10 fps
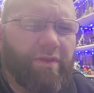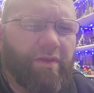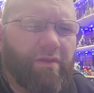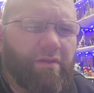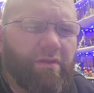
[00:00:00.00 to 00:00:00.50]
I
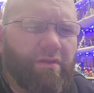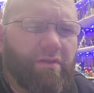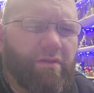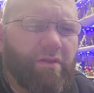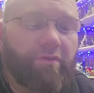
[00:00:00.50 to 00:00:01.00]
think.
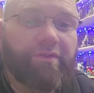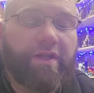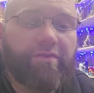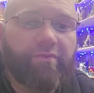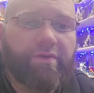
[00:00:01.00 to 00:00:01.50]
No,
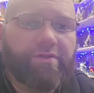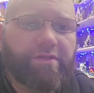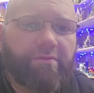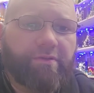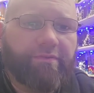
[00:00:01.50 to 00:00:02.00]
today's
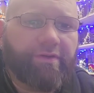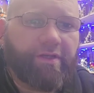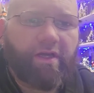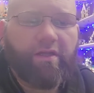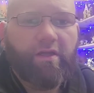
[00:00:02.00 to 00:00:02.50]
Wednesday, believe it or
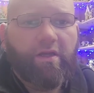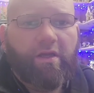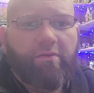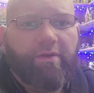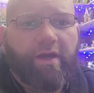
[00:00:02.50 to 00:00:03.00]
not.
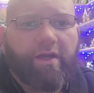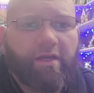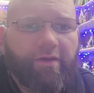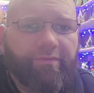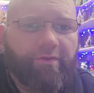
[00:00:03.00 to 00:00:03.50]
We got
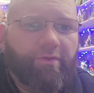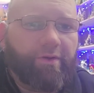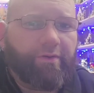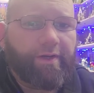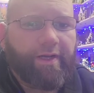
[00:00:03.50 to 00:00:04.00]
Cliff
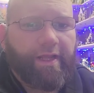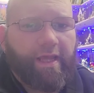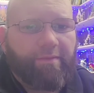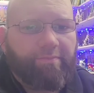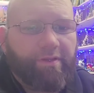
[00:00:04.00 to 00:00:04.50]
going on at
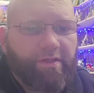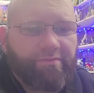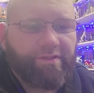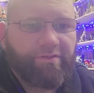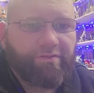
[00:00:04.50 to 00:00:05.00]
8
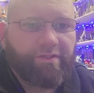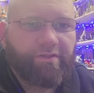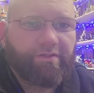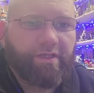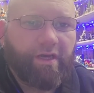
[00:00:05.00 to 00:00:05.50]
p.m. Central
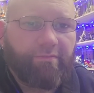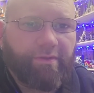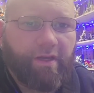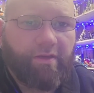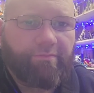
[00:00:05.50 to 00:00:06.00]
Standard Time,
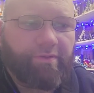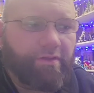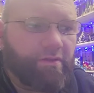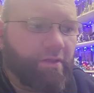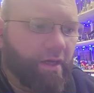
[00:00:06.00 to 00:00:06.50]

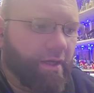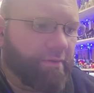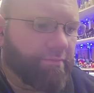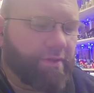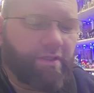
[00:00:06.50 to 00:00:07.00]

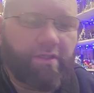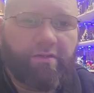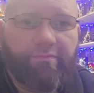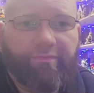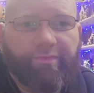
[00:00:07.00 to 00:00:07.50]
9
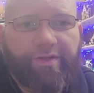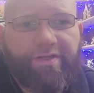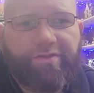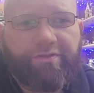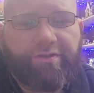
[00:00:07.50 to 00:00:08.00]
p.m.
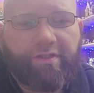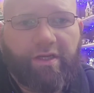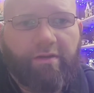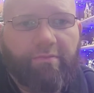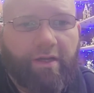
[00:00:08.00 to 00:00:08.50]
Eastern
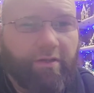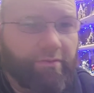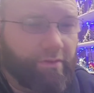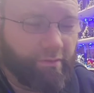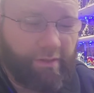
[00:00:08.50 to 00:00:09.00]
Time. I
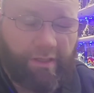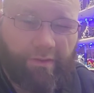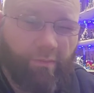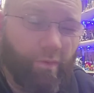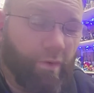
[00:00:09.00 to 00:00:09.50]
don't know the
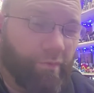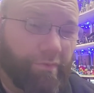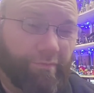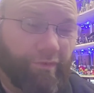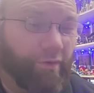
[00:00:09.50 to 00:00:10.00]
other worlds.
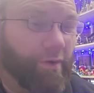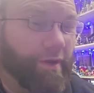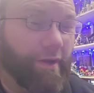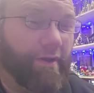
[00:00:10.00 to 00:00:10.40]
I'm sorry,